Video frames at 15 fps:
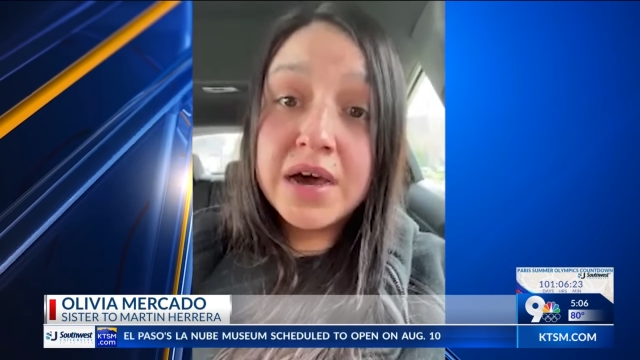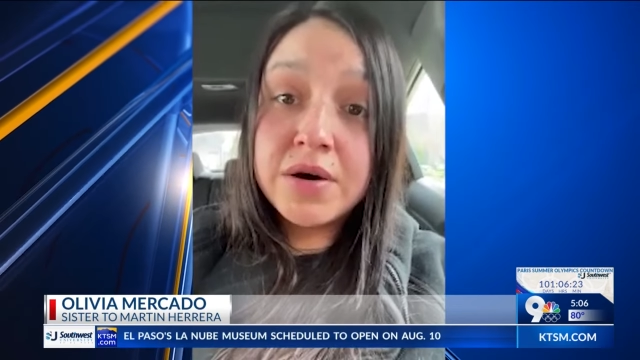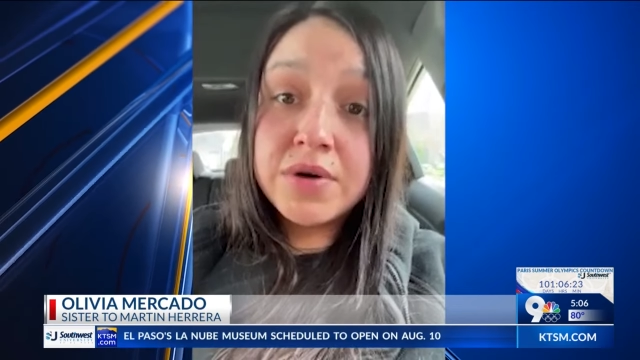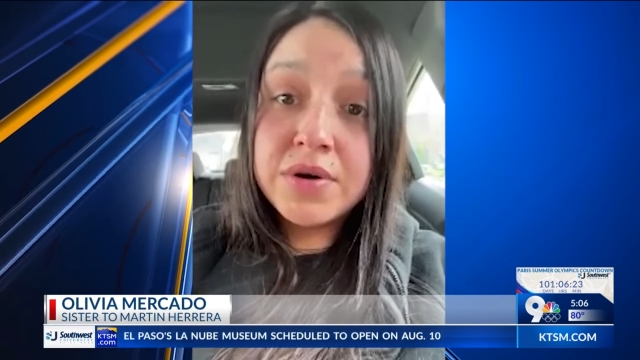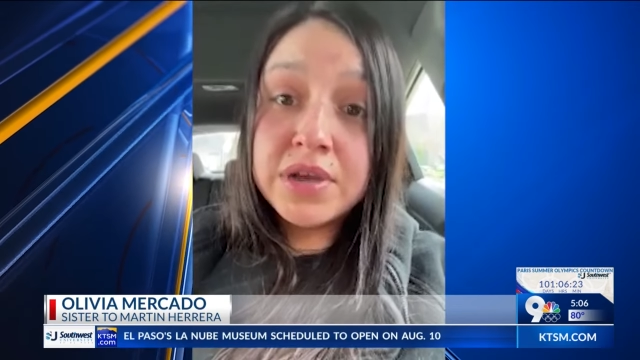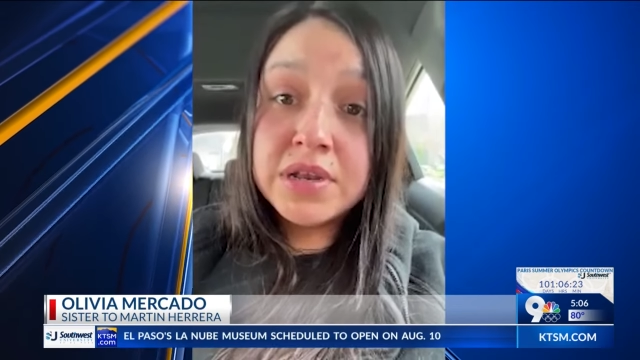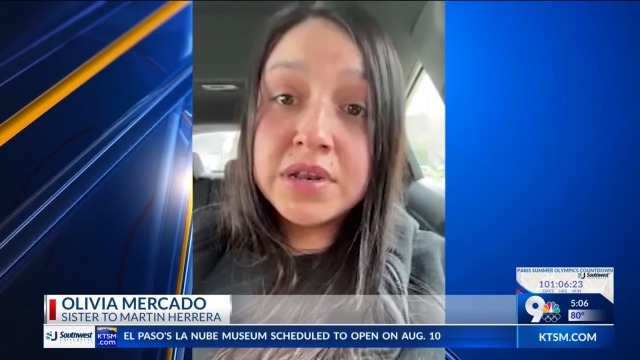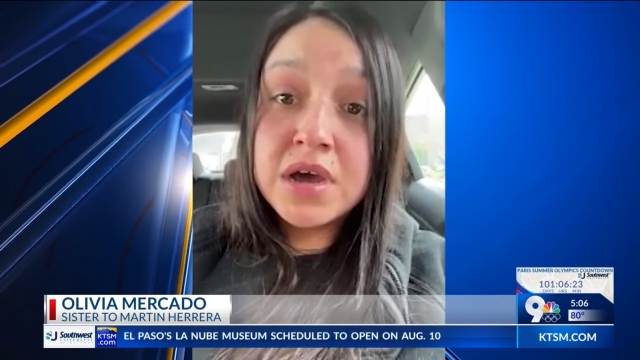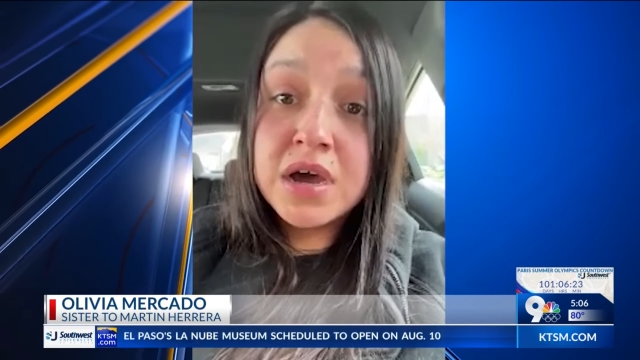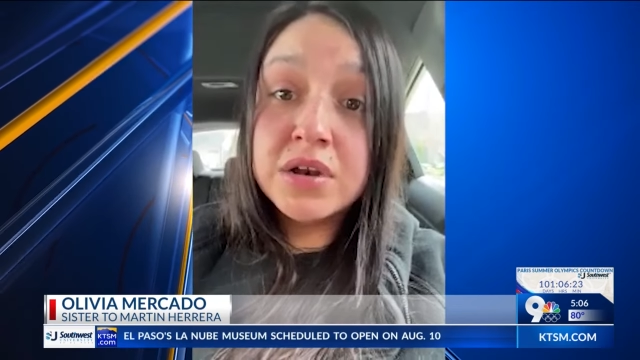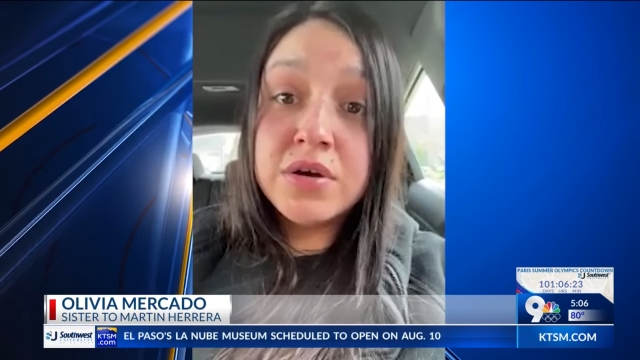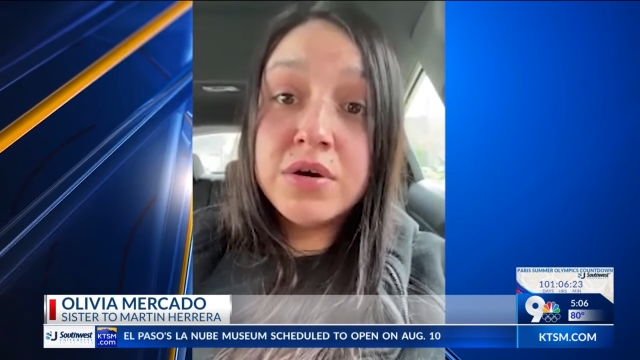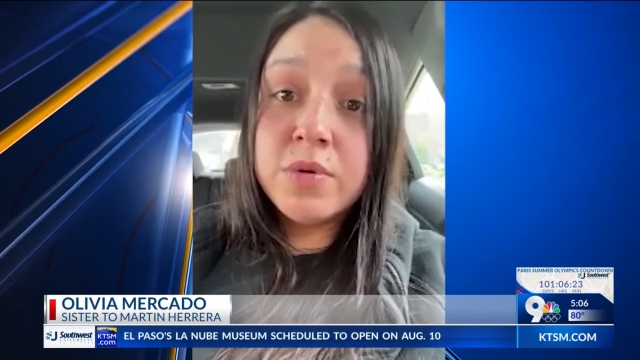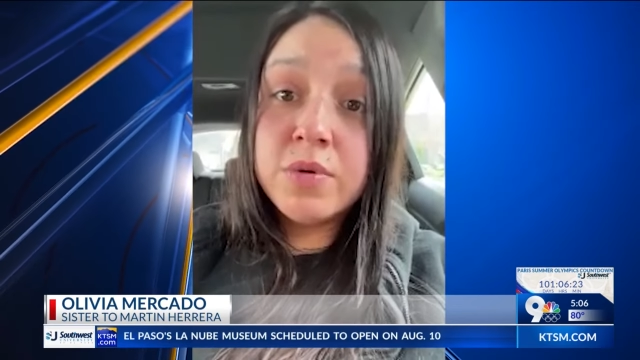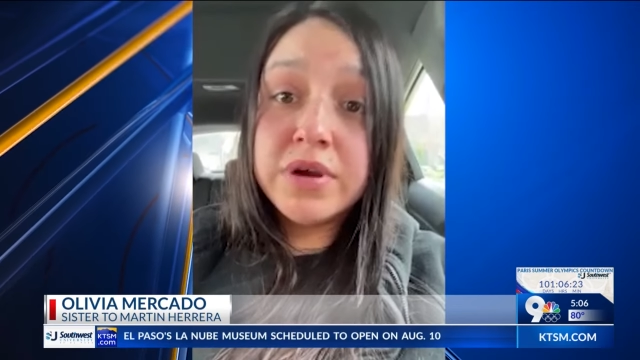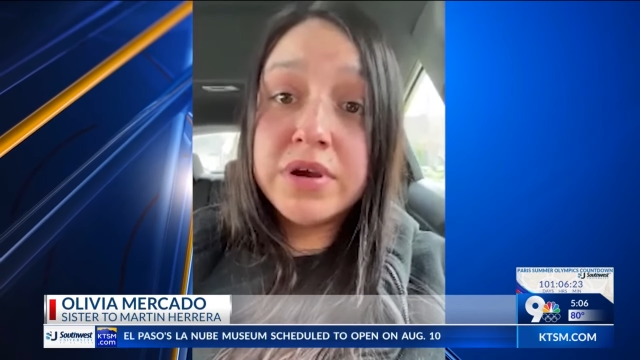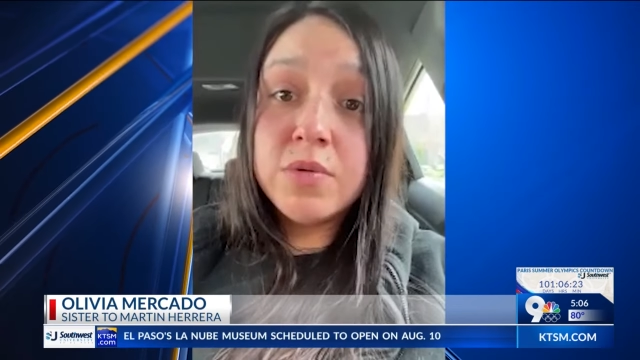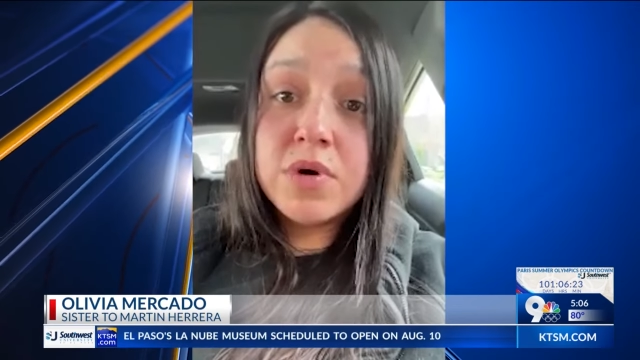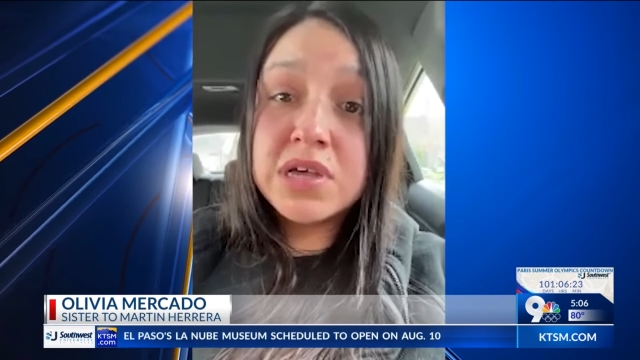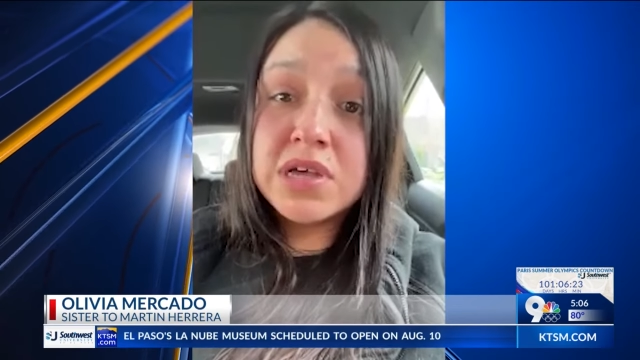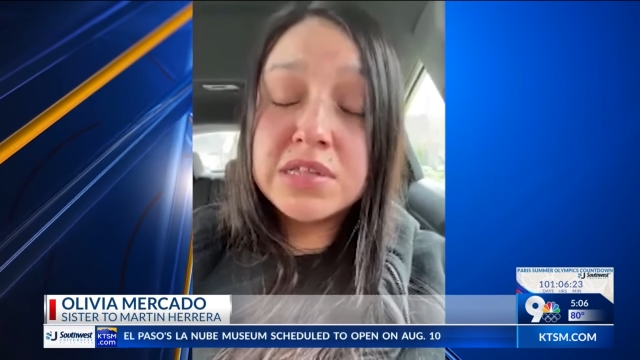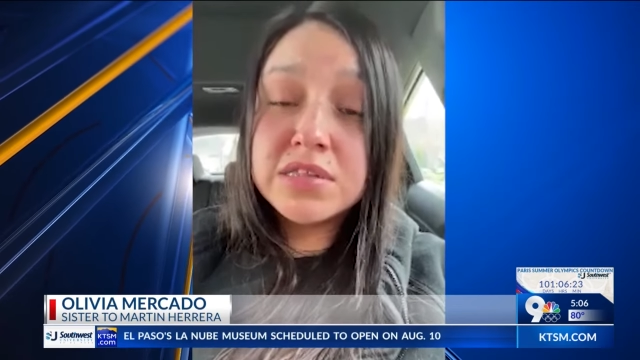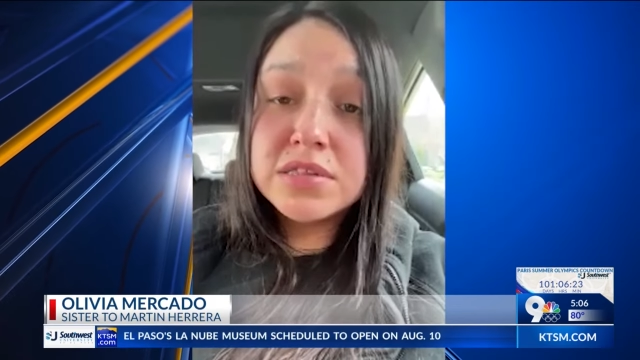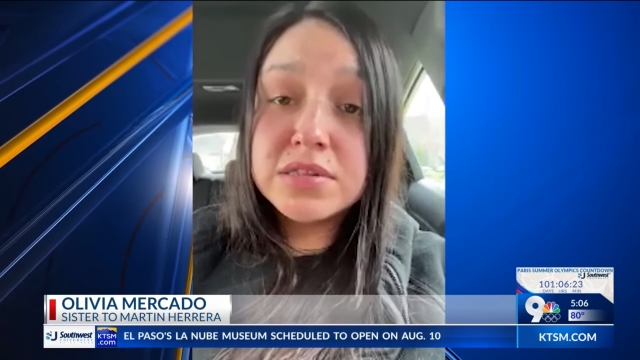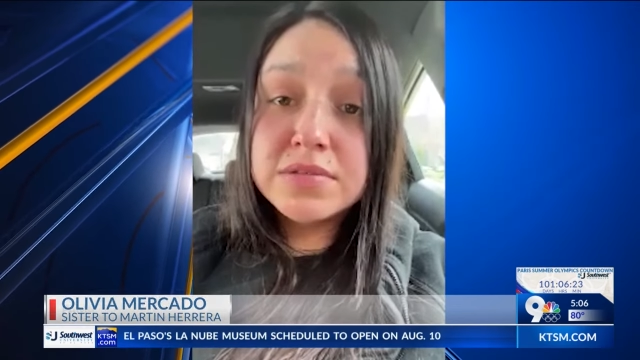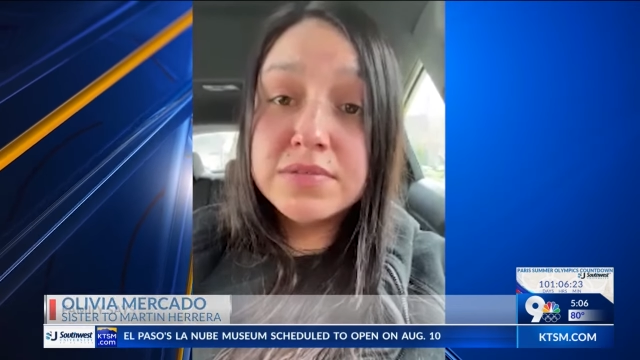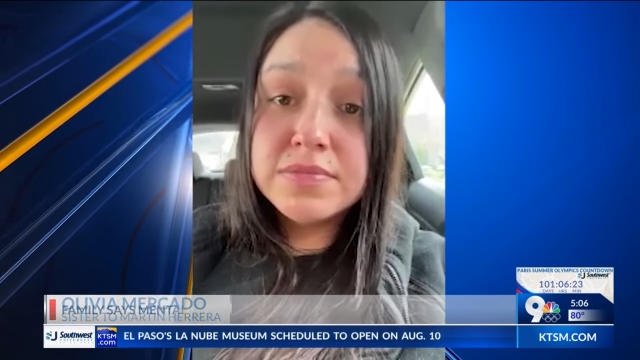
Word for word: out and not know where he was.